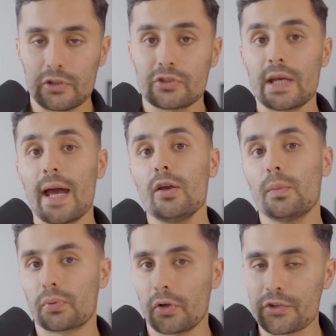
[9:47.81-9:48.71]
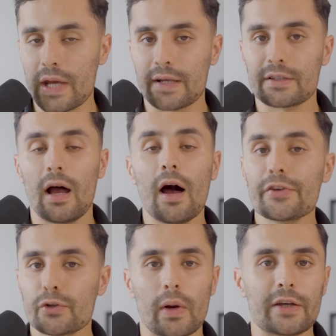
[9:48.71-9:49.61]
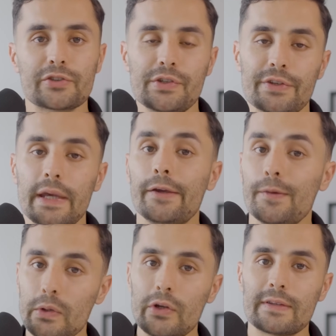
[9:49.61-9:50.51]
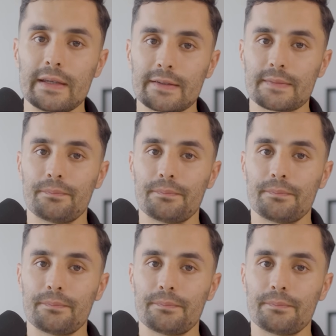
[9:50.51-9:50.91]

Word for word: share your projects, ask questions in communities,